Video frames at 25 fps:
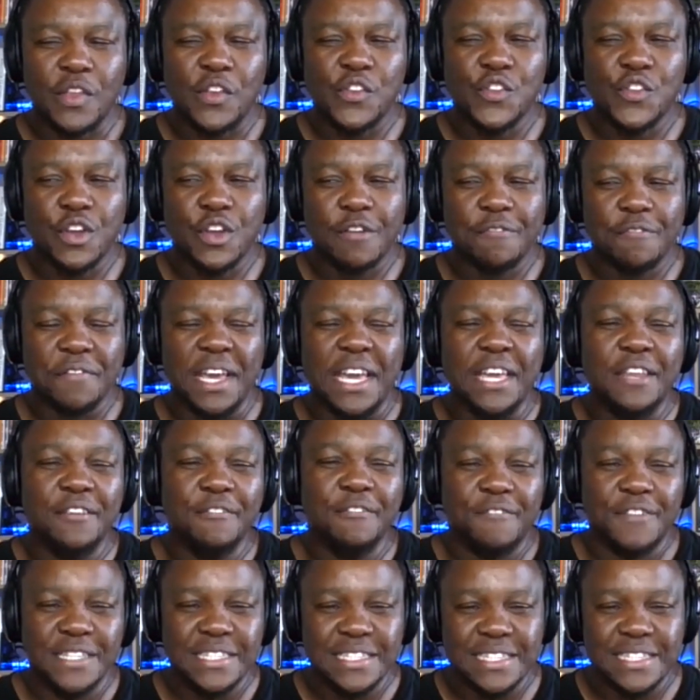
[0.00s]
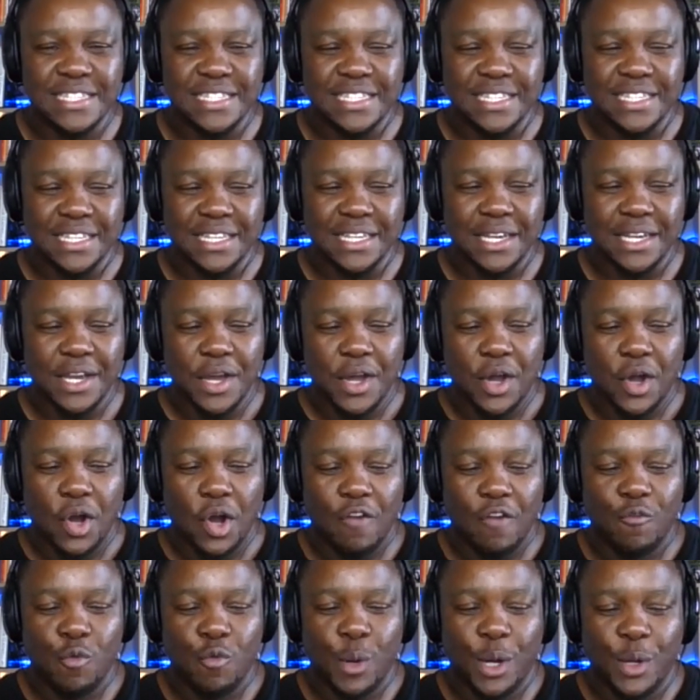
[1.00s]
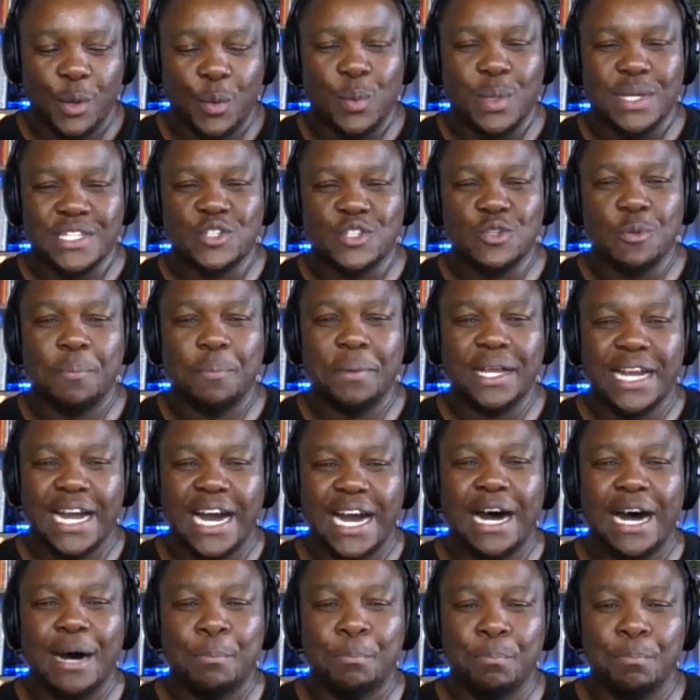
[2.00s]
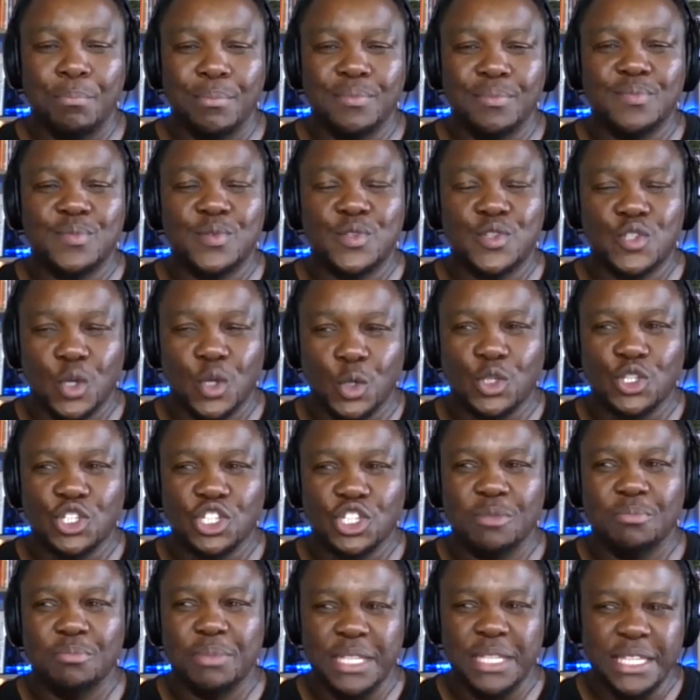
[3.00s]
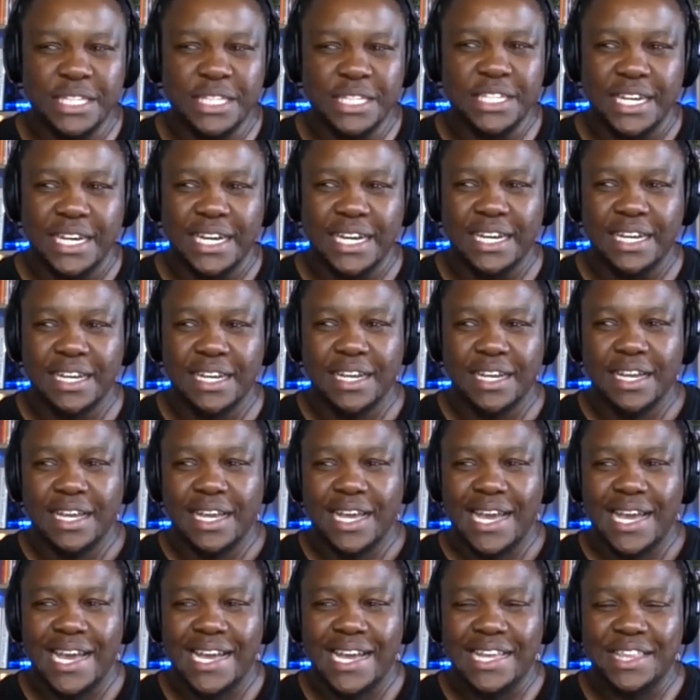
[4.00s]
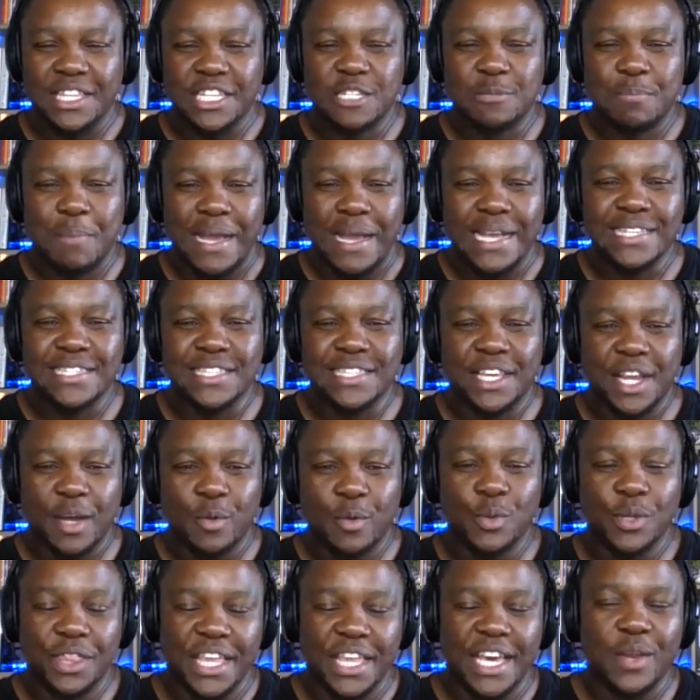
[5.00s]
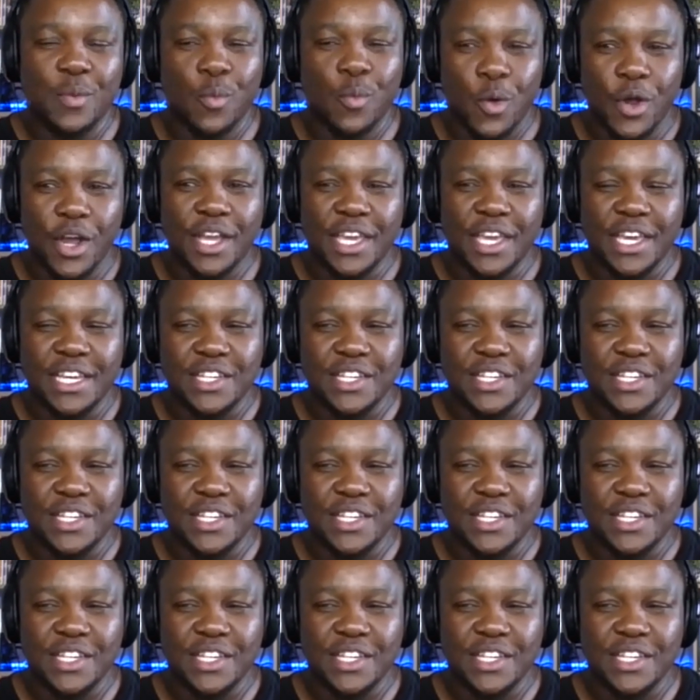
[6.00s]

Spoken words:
sort of infancy of what was to become social media and the space that I would then work